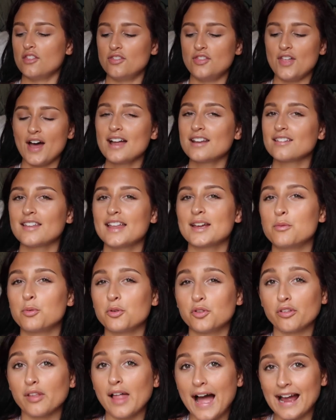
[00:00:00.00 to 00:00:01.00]
That like
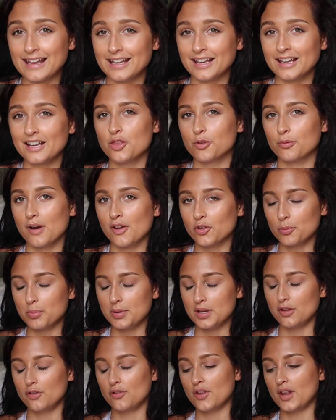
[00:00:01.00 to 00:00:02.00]
was lacking in the
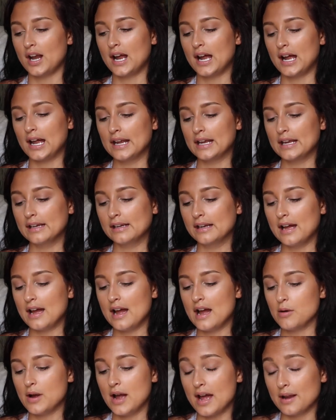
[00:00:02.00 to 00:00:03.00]
recipes that I
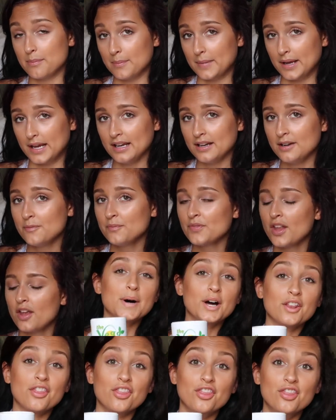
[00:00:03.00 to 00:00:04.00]
had made,
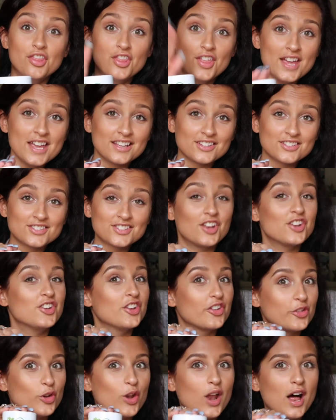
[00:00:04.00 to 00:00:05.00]
but this
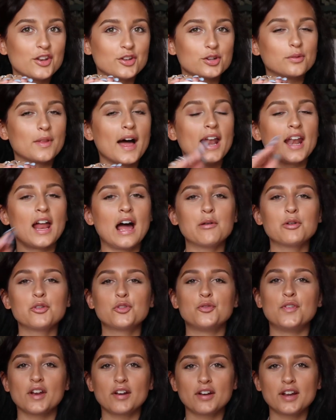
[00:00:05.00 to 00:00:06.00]
does not do that. I
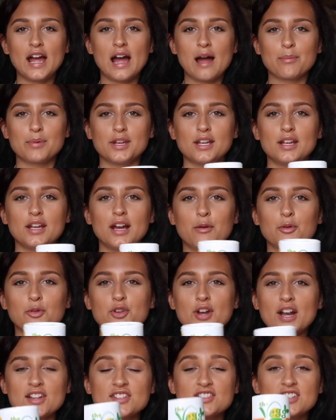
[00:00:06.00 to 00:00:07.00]
was very happy. I
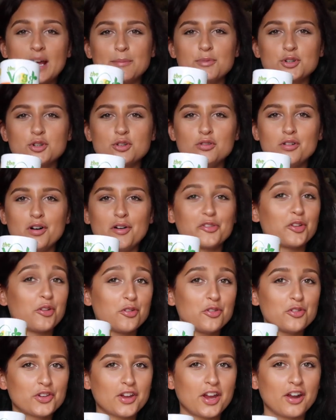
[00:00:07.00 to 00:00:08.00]
was kind of skeptical. I was a
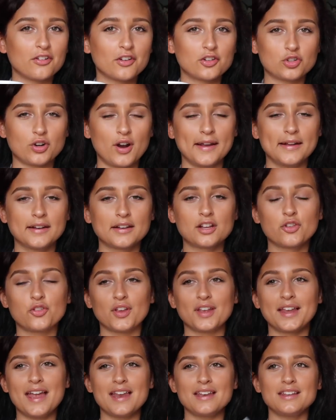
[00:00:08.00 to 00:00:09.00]
little scared to try it because
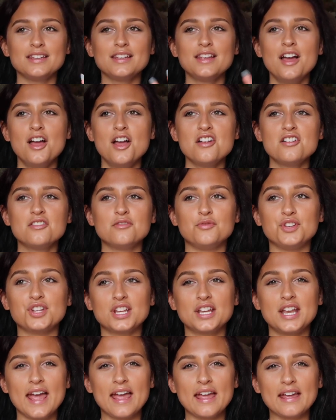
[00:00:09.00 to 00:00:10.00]
like any
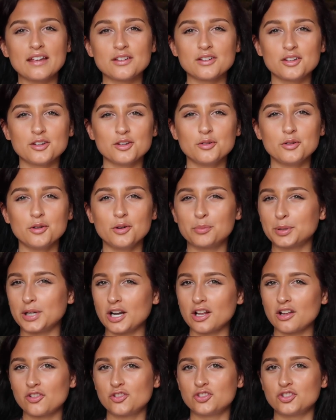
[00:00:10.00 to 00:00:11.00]
vegan egg
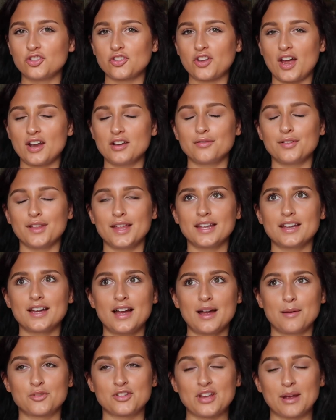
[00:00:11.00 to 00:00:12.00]
products, just kind of like,
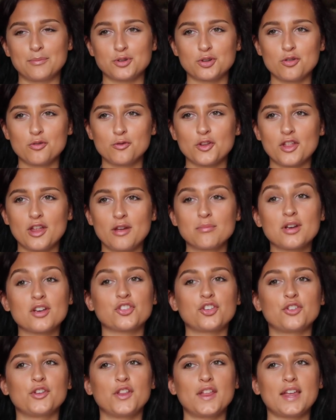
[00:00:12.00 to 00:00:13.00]
I'm skeptical for them
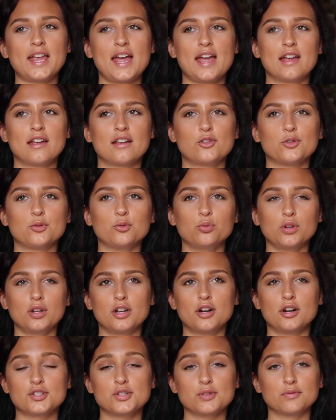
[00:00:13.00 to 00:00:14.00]
because I feel like egg is
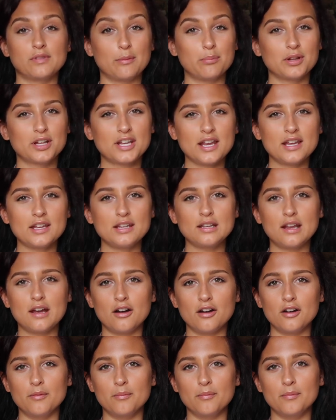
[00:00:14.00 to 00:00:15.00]
really hard to replicate
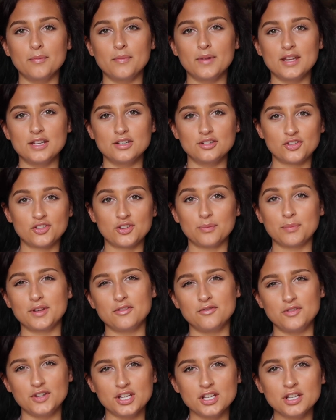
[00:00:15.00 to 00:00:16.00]
into
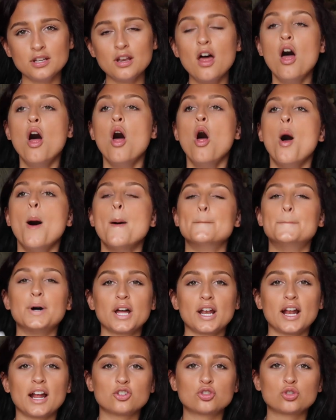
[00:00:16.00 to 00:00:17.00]
something vegan.
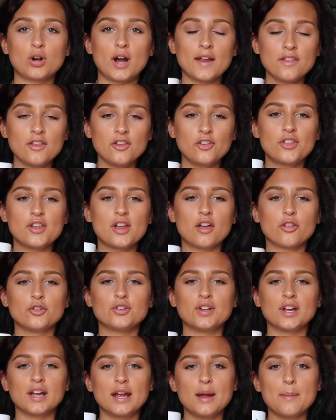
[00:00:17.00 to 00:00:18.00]
But I tried this the
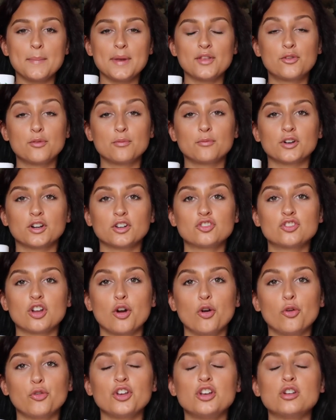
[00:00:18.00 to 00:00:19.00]
other day, made some French
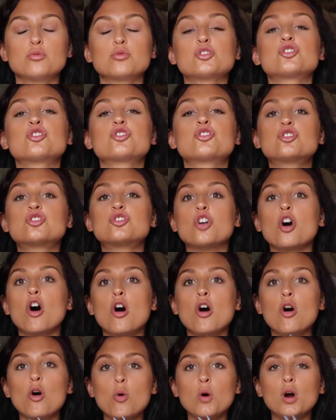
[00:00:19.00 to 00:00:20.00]
toast, and it was
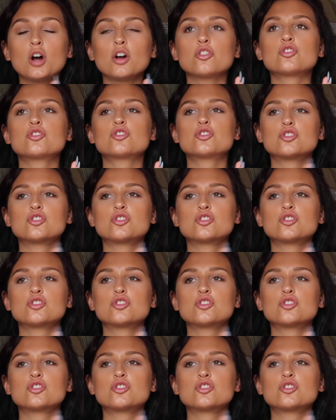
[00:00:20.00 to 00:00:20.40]
so